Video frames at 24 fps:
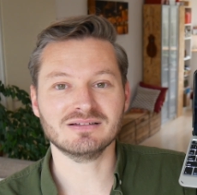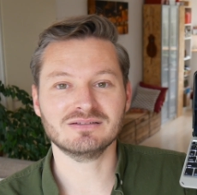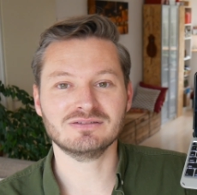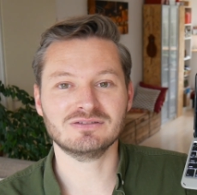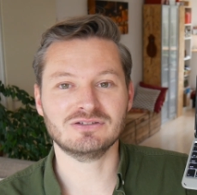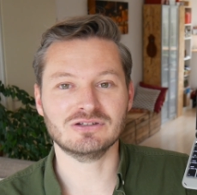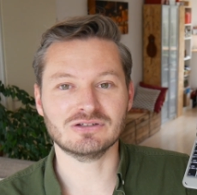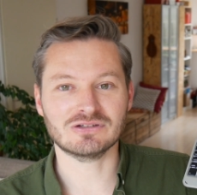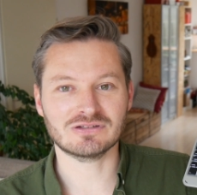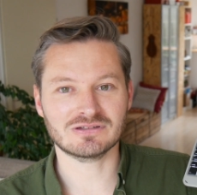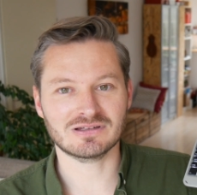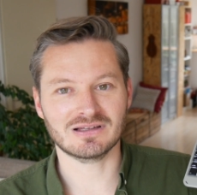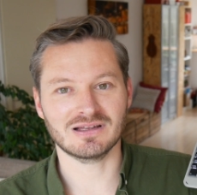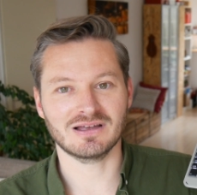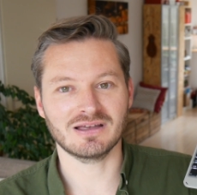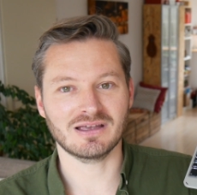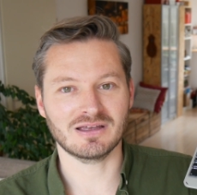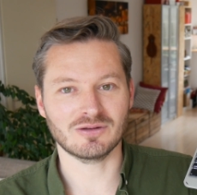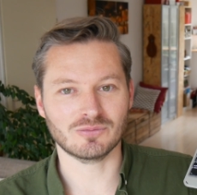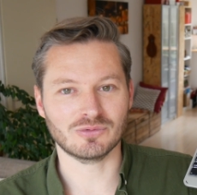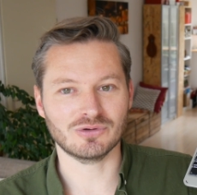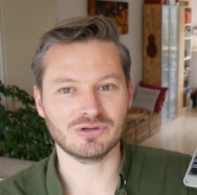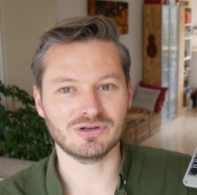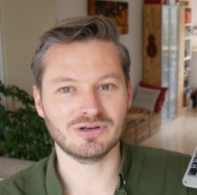just like
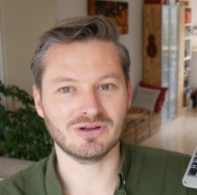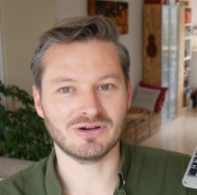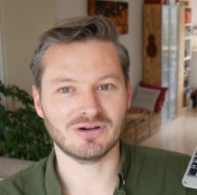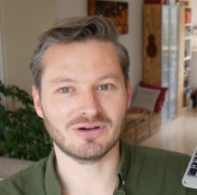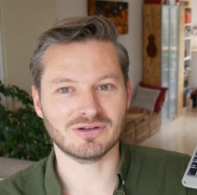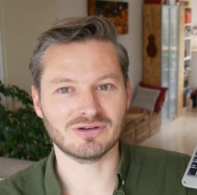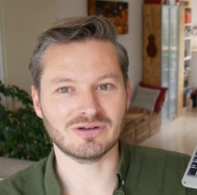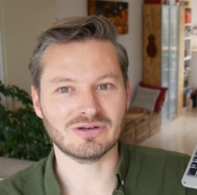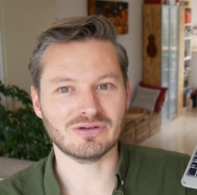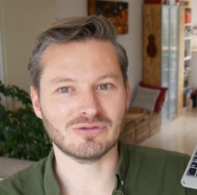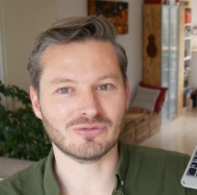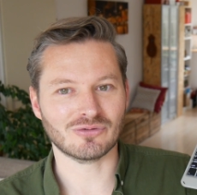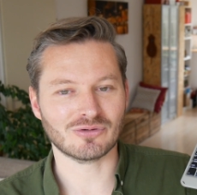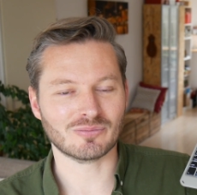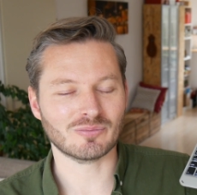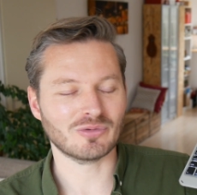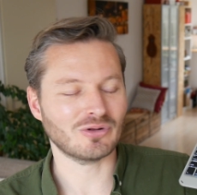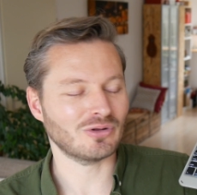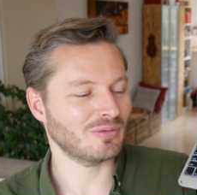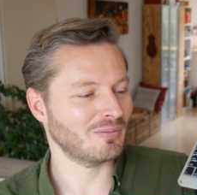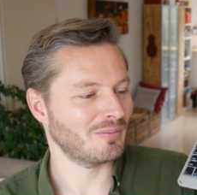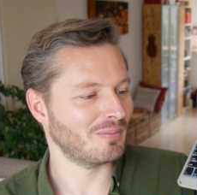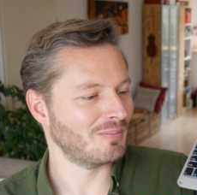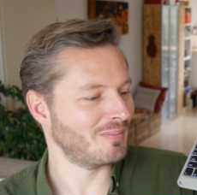it would on a
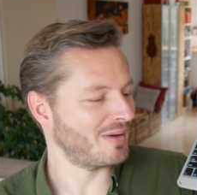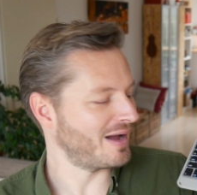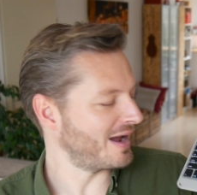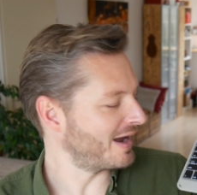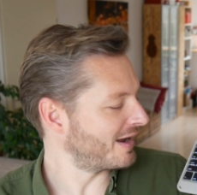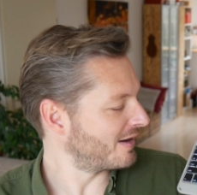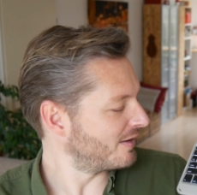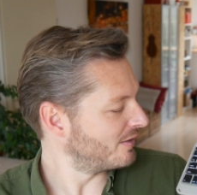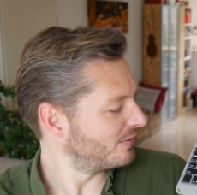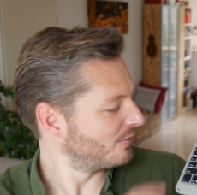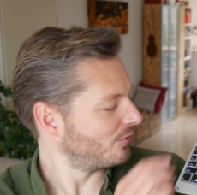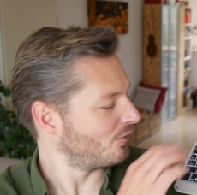normal Mac,